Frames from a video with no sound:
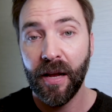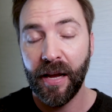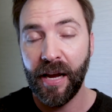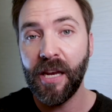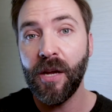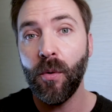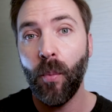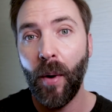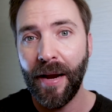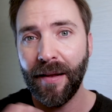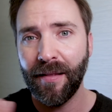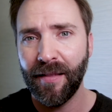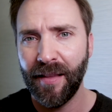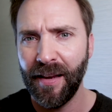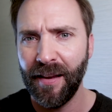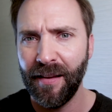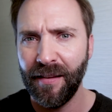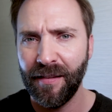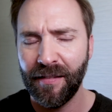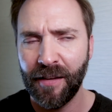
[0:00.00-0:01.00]
any weight
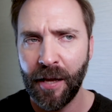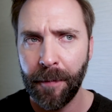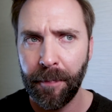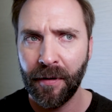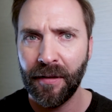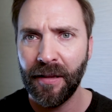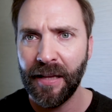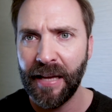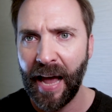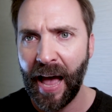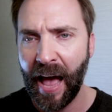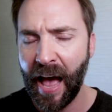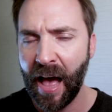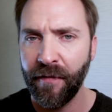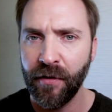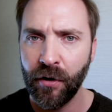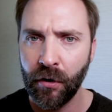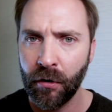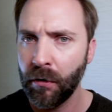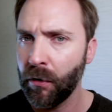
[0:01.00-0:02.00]
that is typically
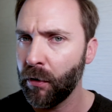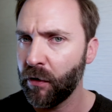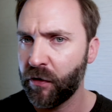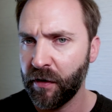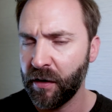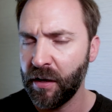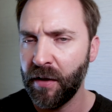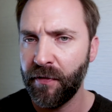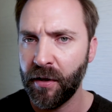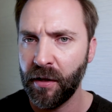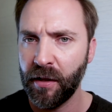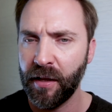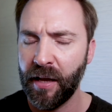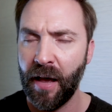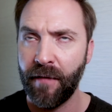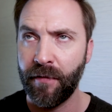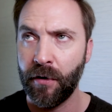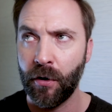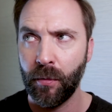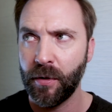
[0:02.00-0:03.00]
heavier or significantly
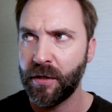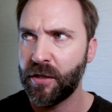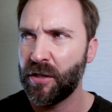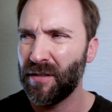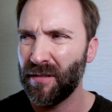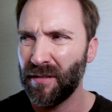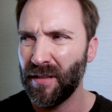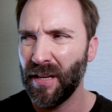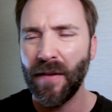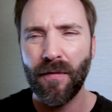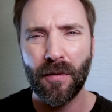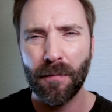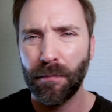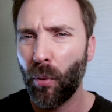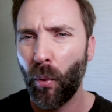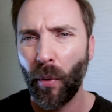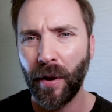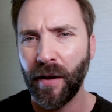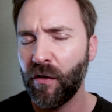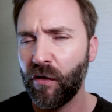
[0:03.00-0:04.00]
heavier, which even
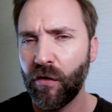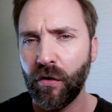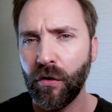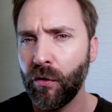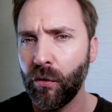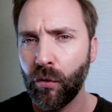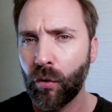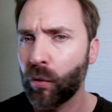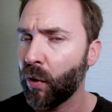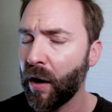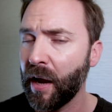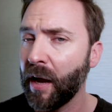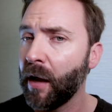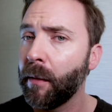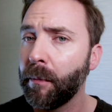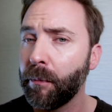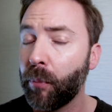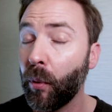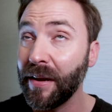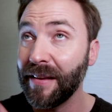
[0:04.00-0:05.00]
0.02
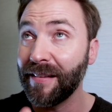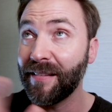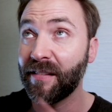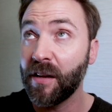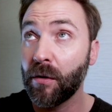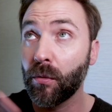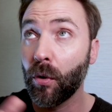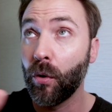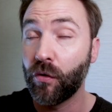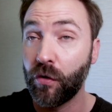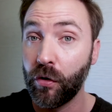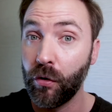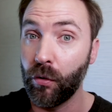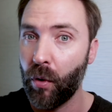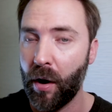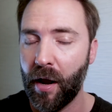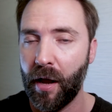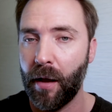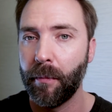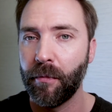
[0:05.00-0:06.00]

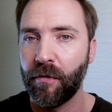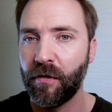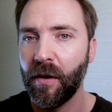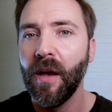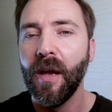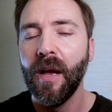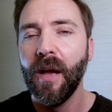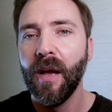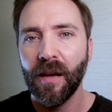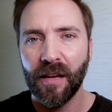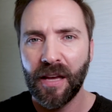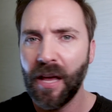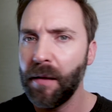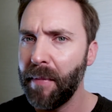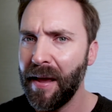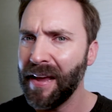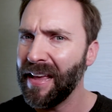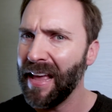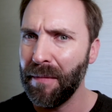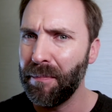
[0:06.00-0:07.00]
grams
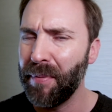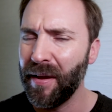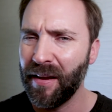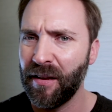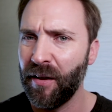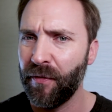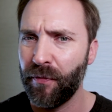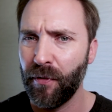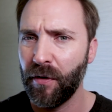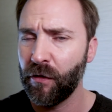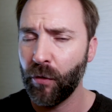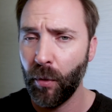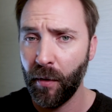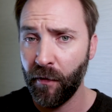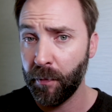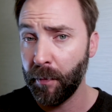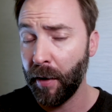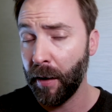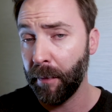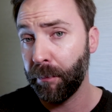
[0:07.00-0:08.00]
can make a big difference, going
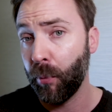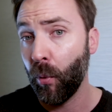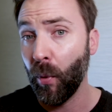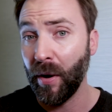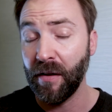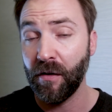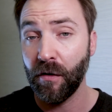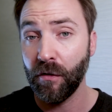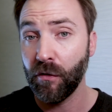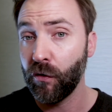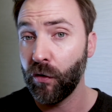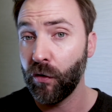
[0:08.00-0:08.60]
from like 0.23